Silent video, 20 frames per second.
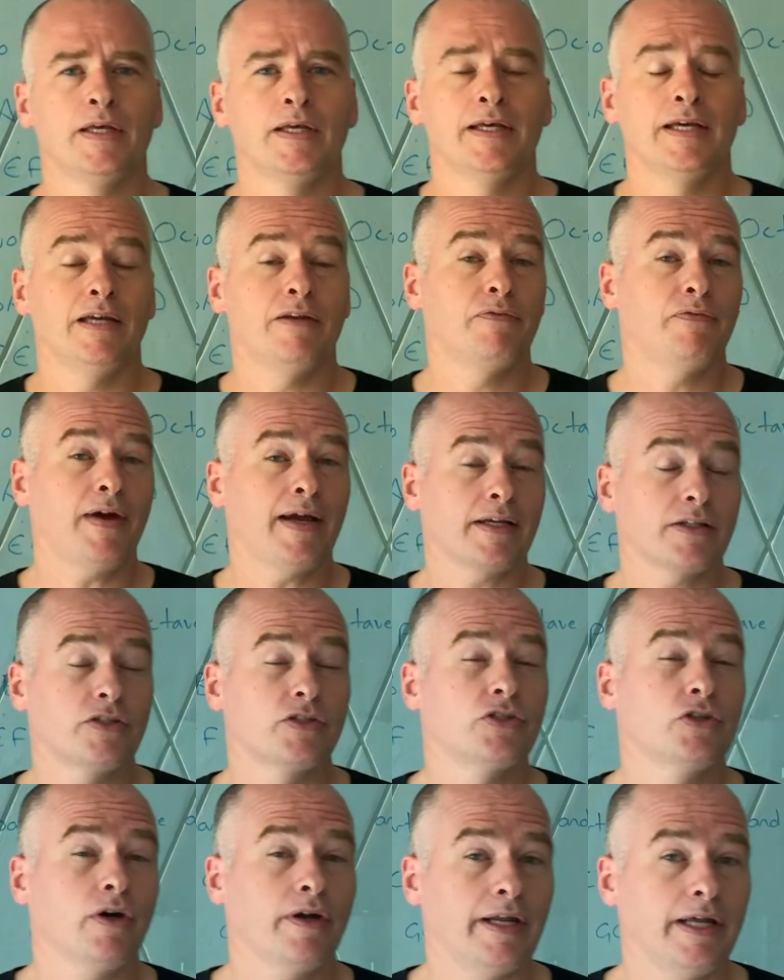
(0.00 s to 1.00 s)
In fact,
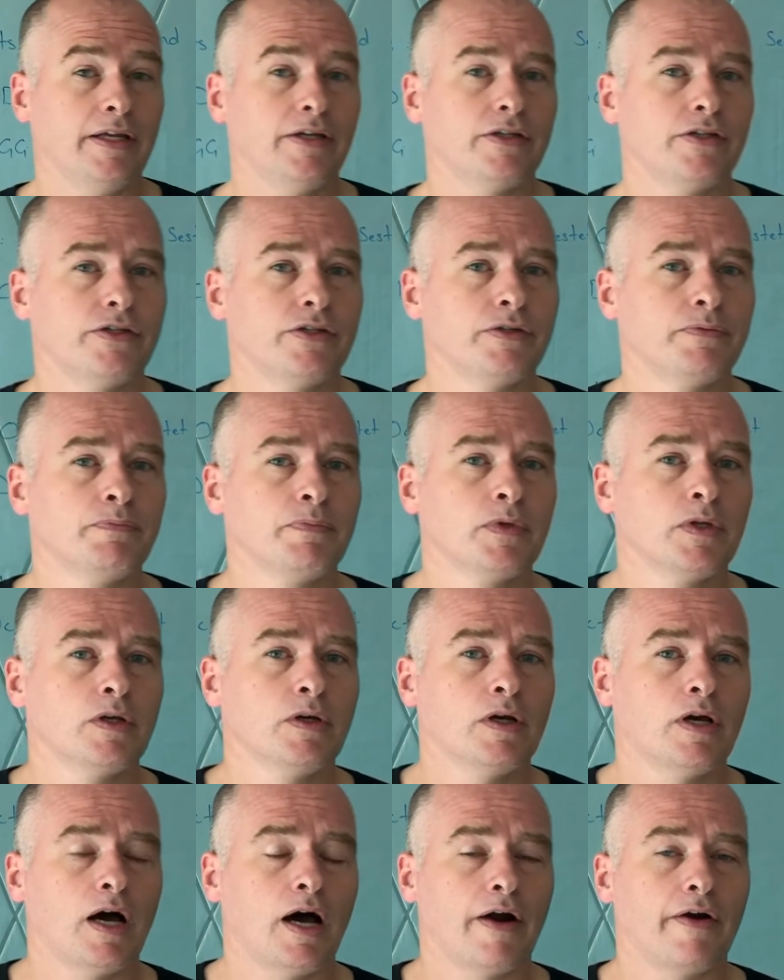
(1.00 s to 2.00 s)
sonnets
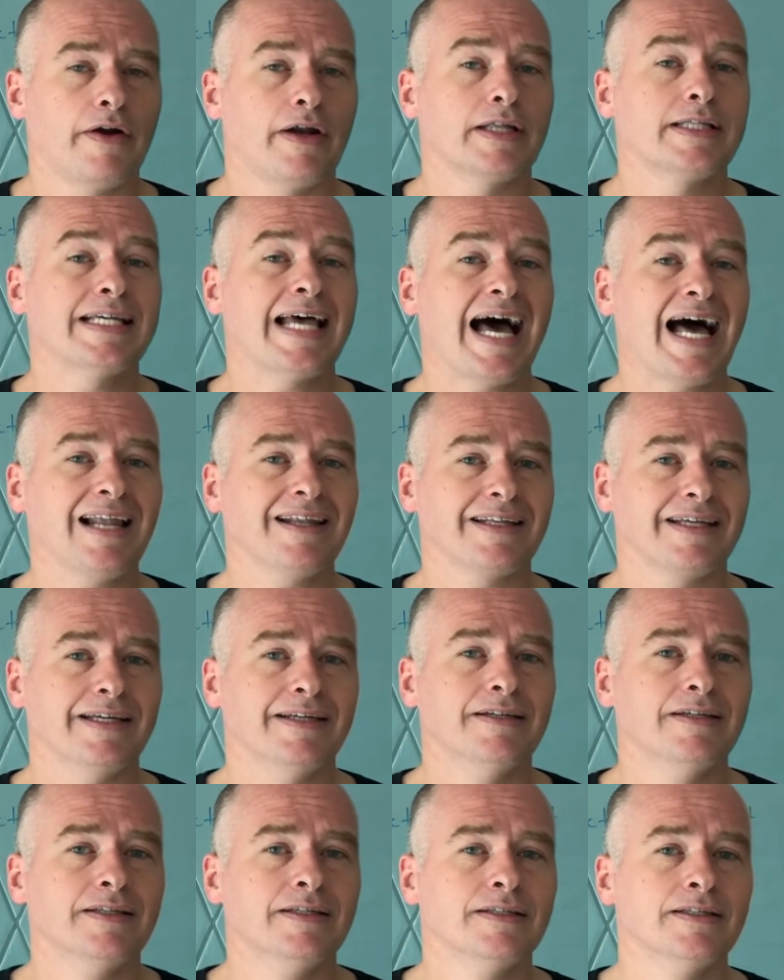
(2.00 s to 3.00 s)
are an
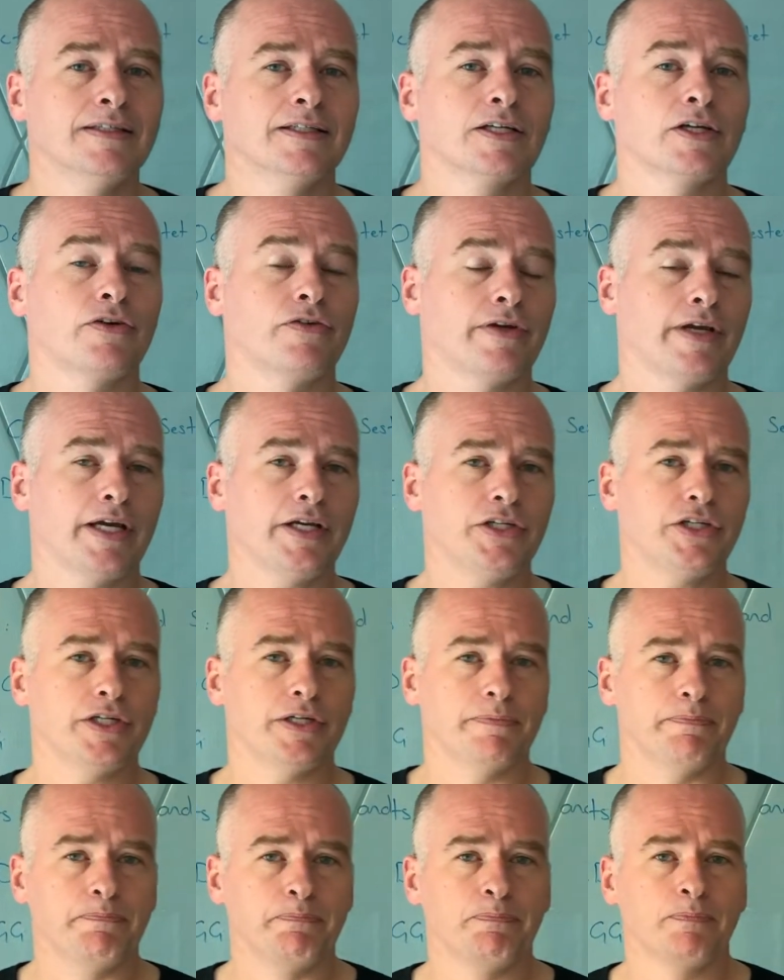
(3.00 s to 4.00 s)
Italian
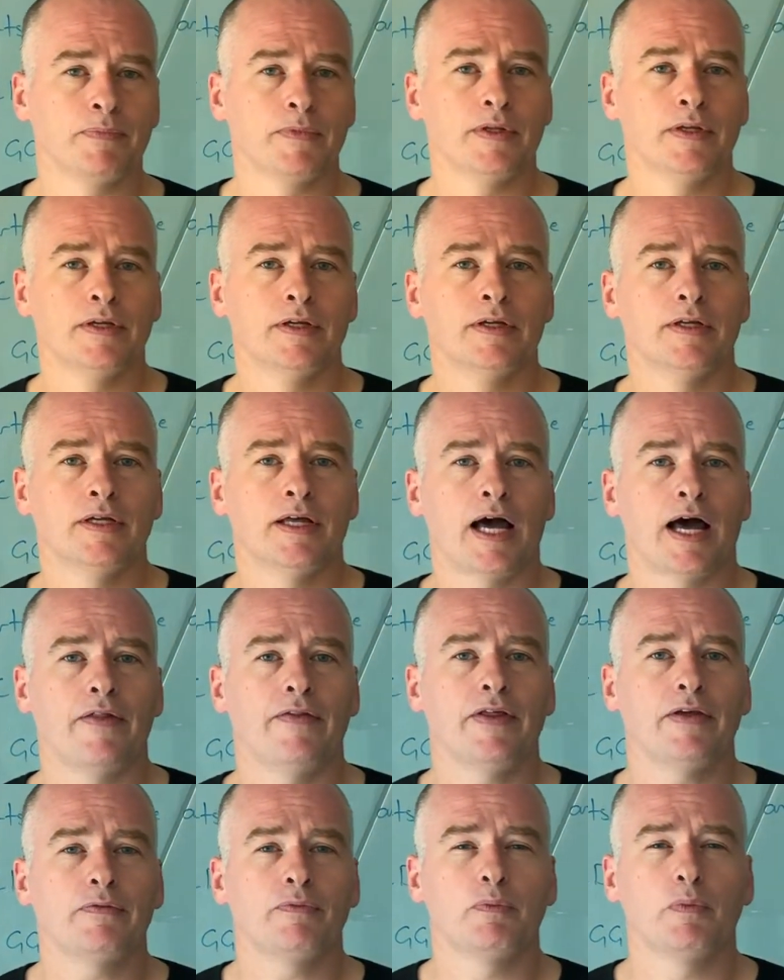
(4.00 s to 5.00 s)
creation, and
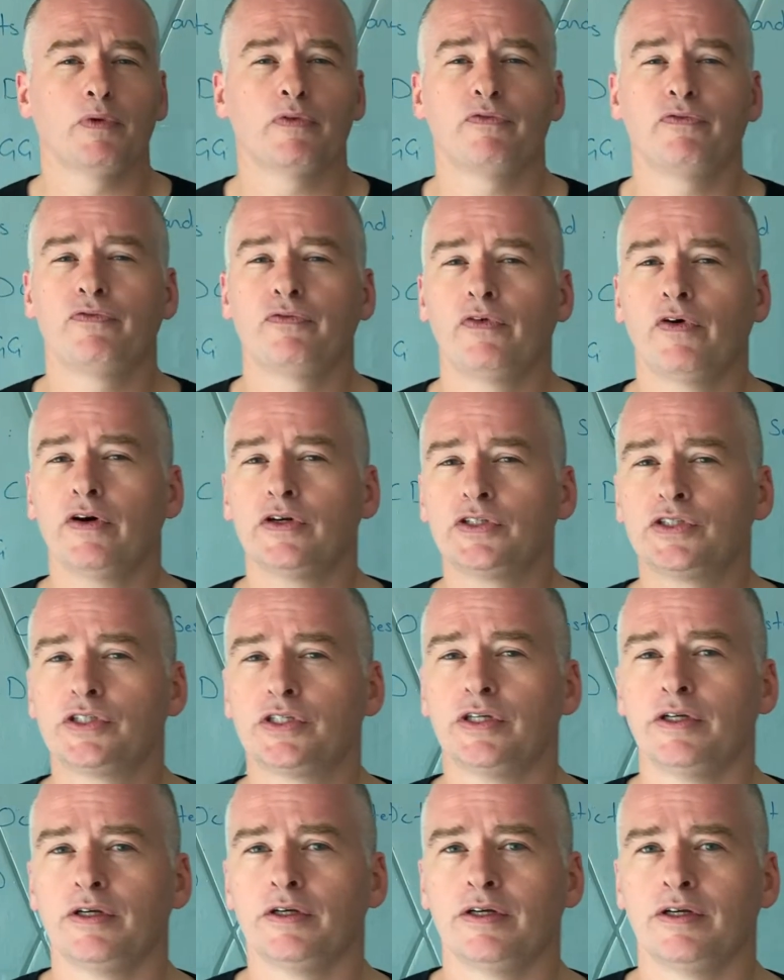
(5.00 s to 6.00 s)
they were
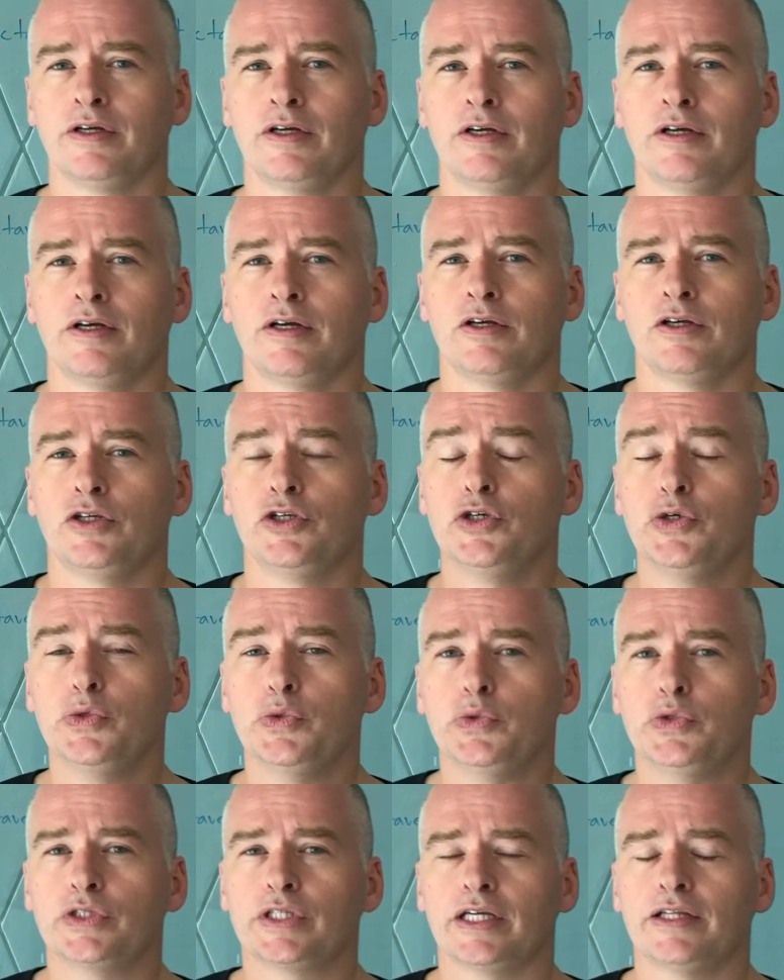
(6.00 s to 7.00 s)
first
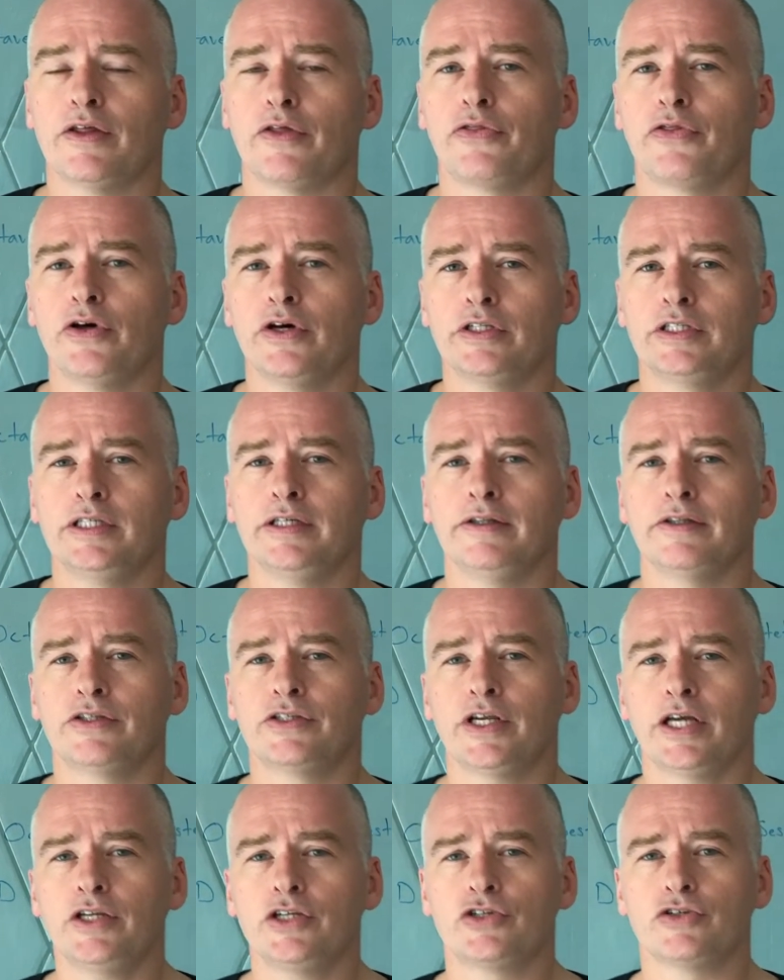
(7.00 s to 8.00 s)
used in the 13th
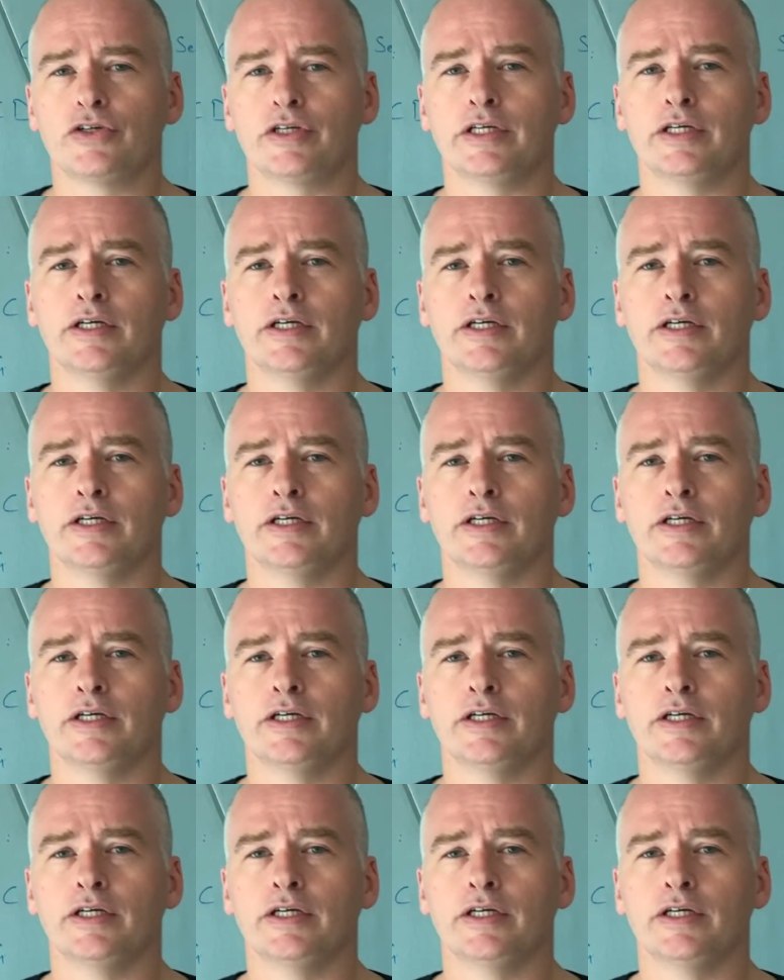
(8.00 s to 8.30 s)
century